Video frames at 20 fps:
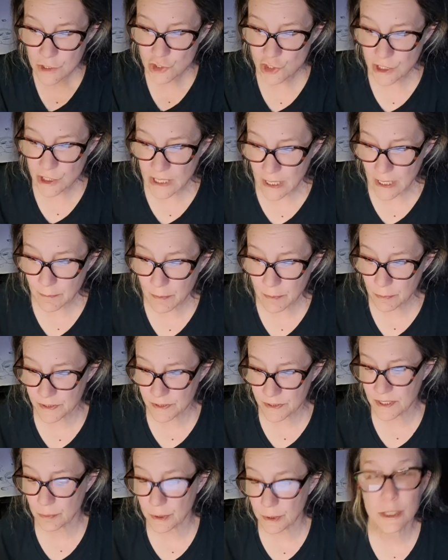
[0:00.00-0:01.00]
She came
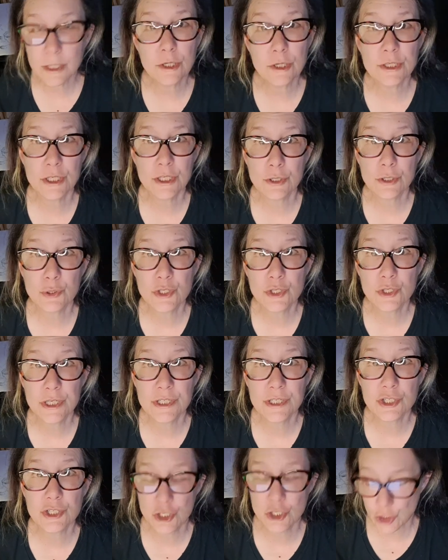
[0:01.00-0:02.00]
up with some pretty good
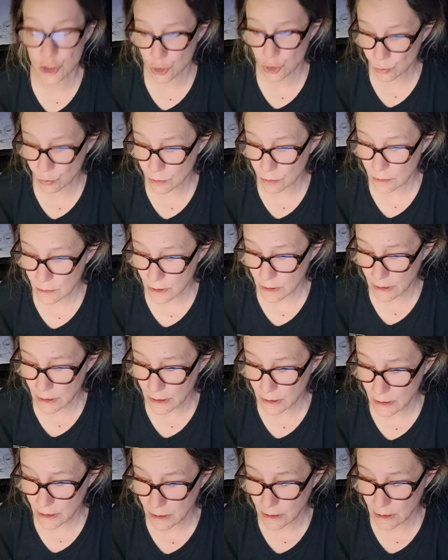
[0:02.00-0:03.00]
solutions too.
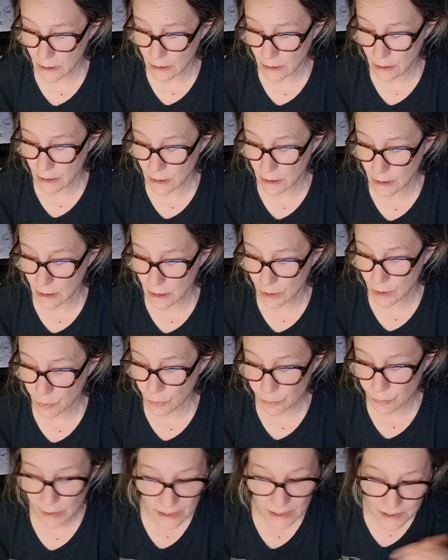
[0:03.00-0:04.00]

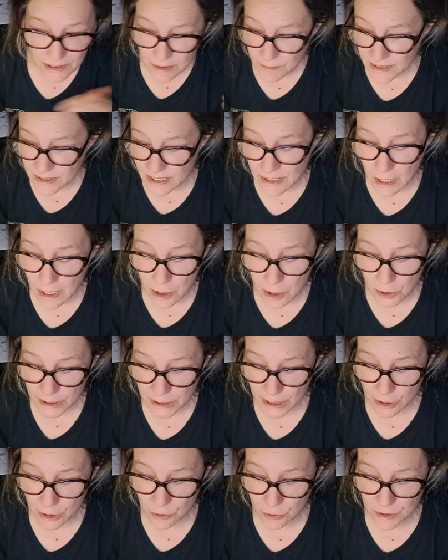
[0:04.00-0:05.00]
We ran some
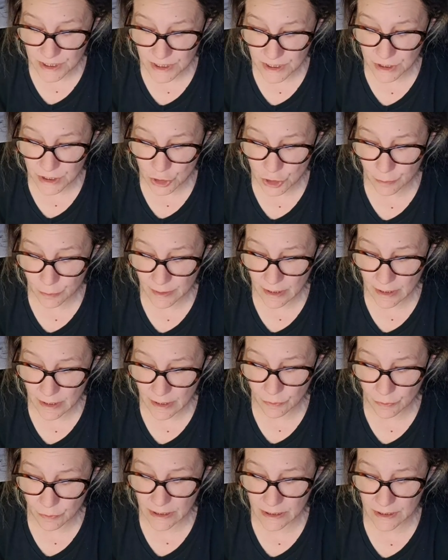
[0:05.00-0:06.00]
scenarios and determined
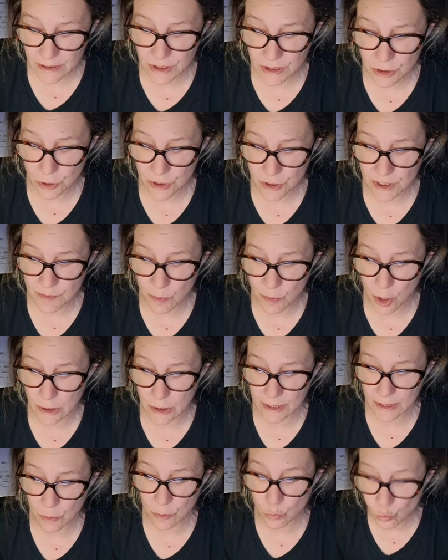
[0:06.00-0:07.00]
that we needed to start
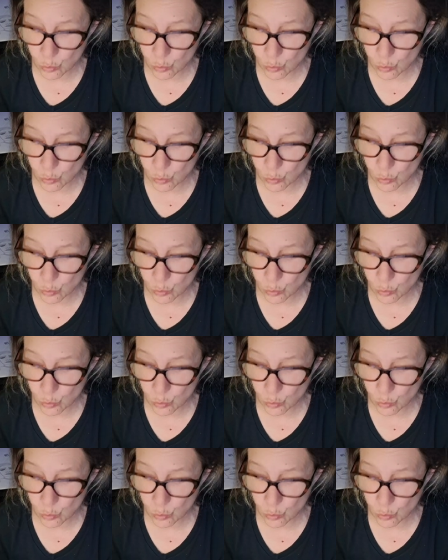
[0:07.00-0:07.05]
small, like